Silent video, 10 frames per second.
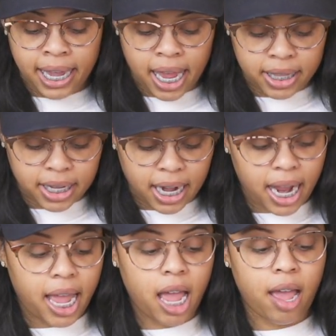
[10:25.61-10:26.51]
And then
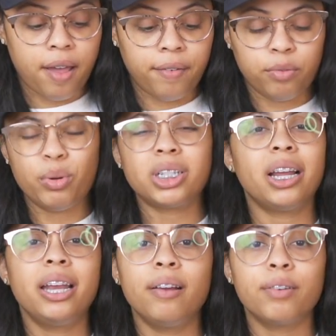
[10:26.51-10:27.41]
I have, which
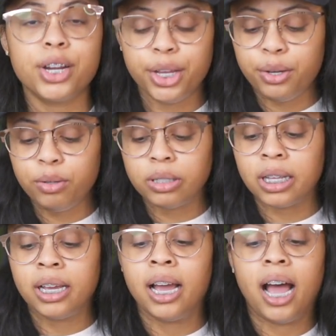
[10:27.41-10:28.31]
I never use,
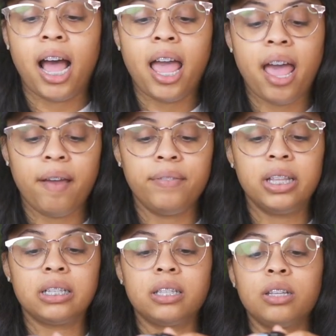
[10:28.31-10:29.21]
I have
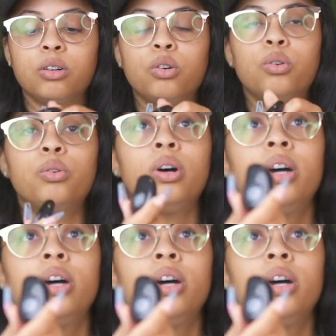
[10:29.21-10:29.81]
this little,